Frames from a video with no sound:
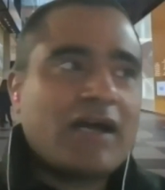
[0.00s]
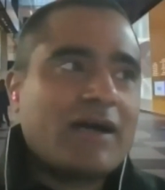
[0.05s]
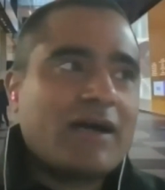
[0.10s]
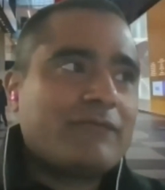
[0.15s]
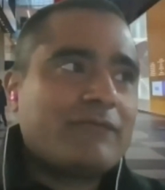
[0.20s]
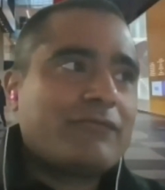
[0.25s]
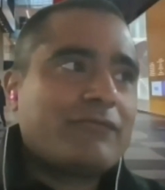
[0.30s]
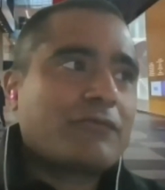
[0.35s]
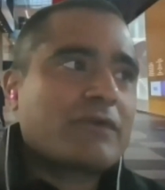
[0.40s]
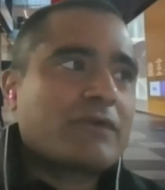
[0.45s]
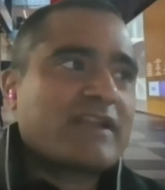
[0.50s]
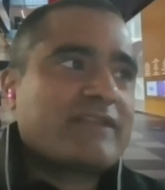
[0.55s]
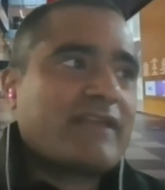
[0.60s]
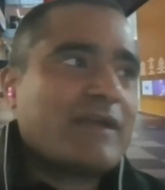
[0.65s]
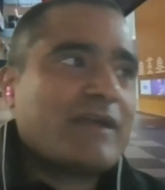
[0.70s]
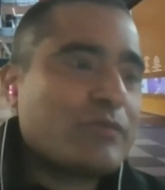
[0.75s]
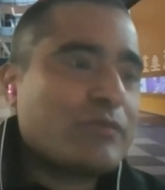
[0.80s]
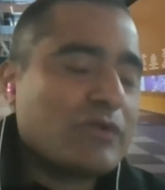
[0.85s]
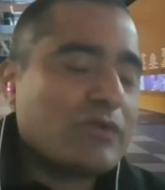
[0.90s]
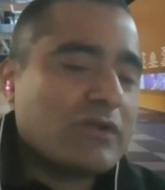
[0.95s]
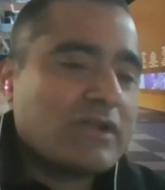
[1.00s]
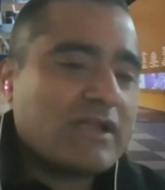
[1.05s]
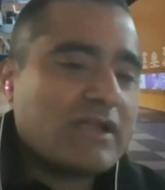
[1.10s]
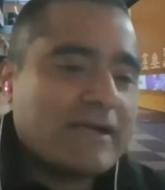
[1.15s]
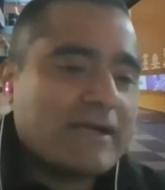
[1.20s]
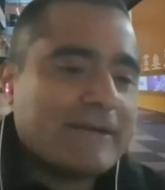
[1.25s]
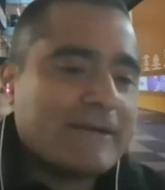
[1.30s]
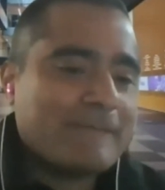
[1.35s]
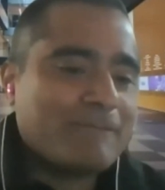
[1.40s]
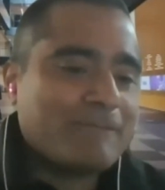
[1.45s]
For example,
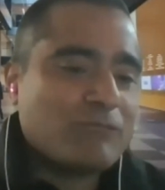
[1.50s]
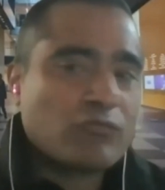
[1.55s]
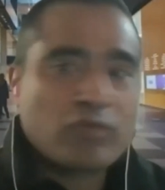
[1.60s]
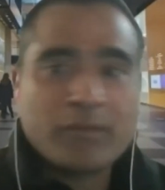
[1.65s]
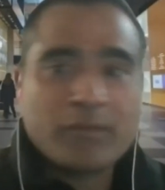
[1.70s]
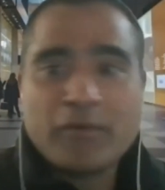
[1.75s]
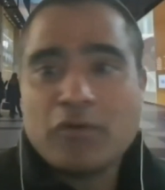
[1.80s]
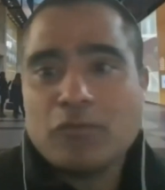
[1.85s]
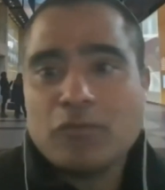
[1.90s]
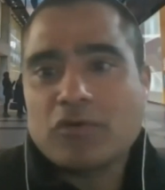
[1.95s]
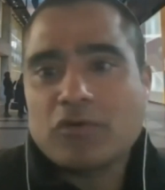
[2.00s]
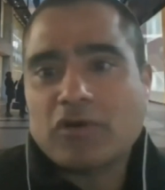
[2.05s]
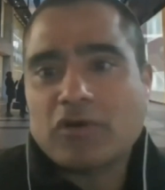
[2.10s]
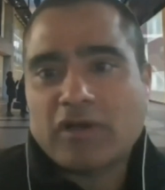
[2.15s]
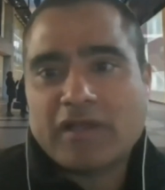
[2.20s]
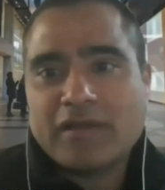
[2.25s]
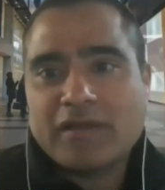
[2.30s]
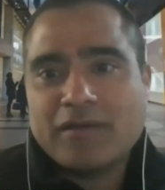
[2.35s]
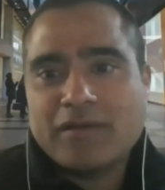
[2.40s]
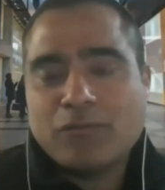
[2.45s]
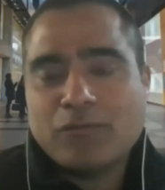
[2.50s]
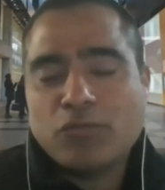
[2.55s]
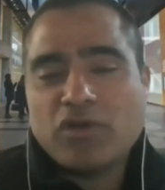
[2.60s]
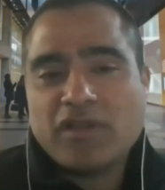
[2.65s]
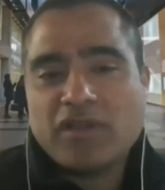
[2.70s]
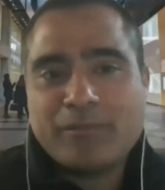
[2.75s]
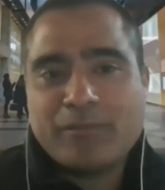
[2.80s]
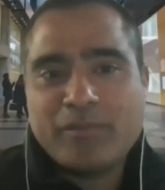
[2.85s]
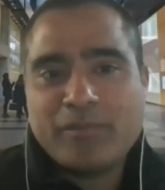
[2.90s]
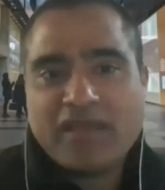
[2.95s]
remote work,
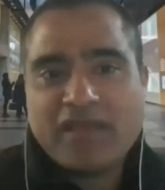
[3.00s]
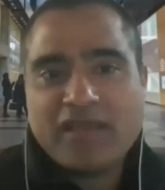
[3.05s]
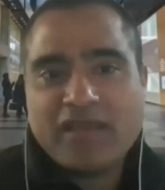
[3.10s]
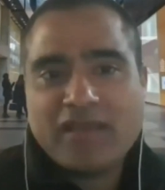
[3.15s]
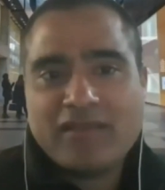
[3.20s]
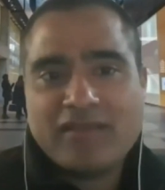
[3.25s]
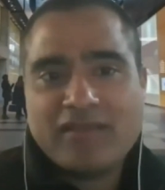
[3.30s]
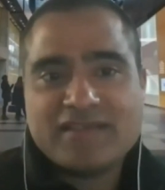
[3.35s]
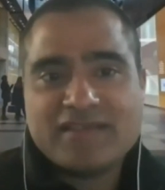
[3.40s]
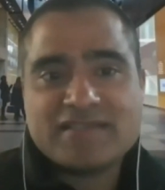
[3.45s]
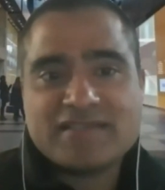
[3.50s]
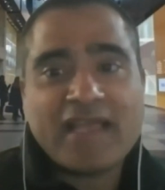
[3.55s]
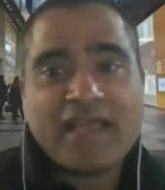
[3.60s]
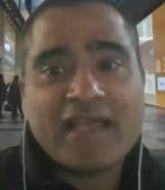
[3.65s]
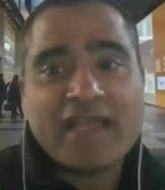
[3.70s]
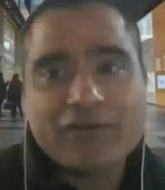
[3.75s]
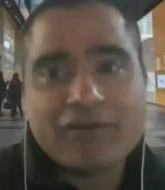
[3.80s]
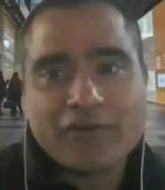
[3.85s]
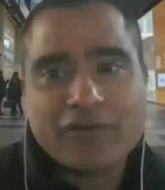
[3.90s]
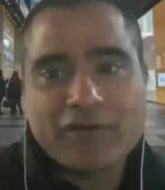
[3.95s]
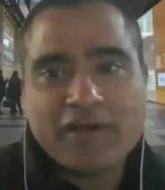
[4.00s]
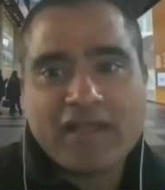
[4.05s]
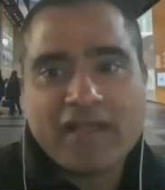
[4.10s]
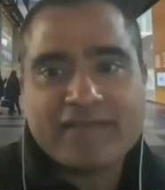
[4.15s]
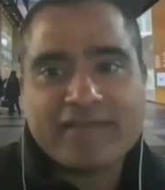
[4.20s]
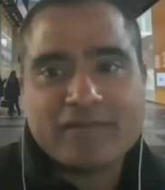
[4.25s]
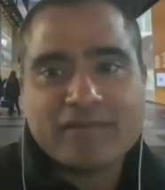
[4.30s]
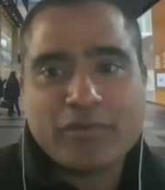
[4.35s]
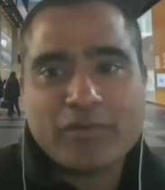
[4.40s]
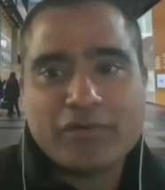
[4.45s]
will it be the standard
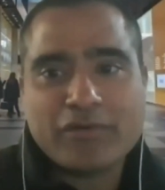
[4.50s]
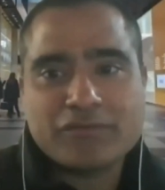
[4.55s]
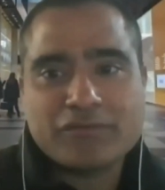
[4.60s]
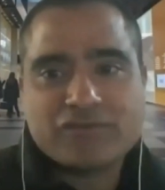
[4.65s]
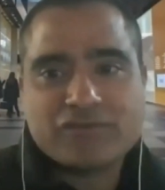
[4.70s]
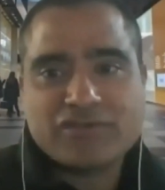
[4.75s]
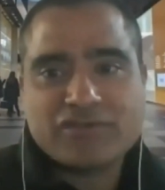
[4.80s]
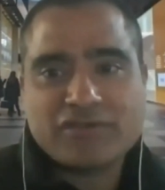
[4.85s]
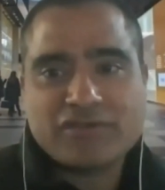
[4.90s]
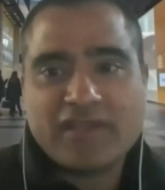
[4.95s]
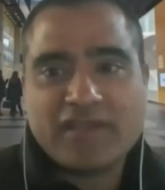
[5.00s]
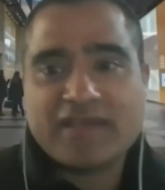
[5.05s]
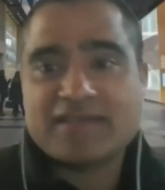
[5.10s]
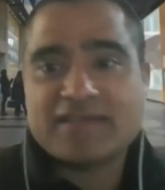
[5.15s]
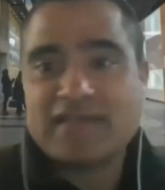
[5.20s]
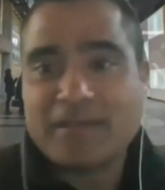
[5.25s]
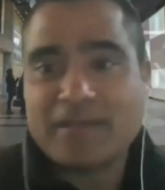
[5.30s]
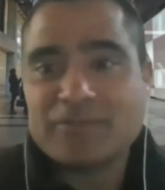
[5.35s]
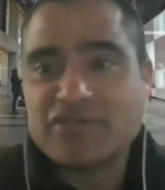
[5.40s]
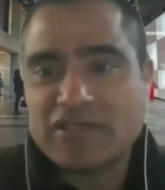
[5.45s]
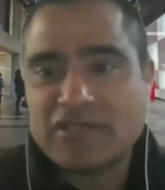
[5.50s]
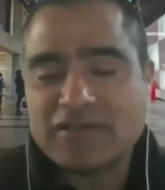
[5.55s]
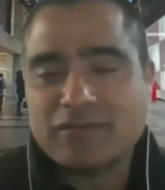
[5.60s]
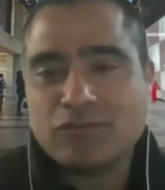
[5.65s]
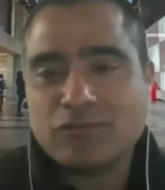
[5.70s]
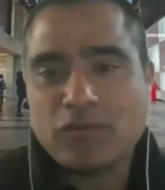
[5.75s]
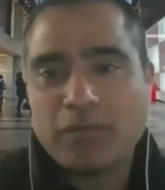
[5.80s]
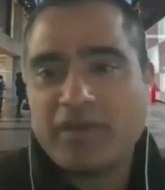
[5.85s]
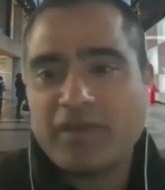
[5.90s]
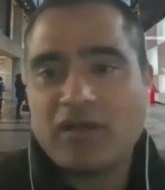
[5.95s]
as opposed to the exception?
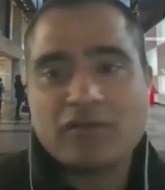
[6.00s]
Will we all